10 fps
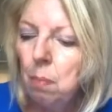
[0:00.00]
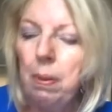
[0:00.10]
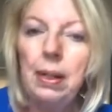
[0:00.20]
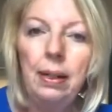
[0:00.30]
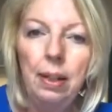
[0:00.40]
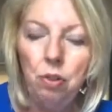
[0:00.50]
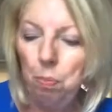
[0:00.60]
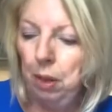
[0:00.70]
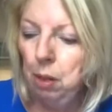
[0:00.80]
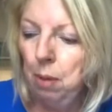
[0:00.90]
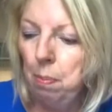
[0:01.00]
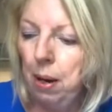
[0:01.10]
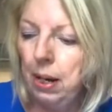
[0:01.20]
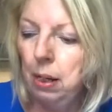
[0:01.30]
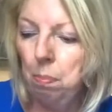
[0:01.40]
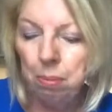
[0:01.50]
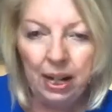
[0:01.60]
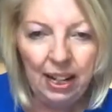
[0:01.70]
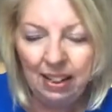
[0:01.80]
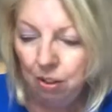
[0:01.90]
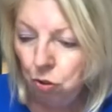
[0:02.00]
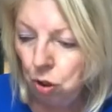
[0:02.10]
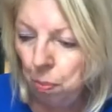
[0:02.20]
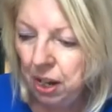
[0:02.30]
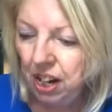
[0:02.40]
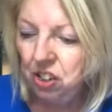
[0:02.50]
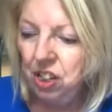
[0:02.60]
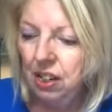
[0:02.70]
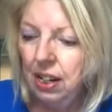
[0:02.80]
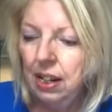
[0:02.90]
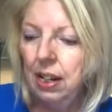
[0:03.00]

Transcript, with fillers: but I discipline my body, bring it into subjection.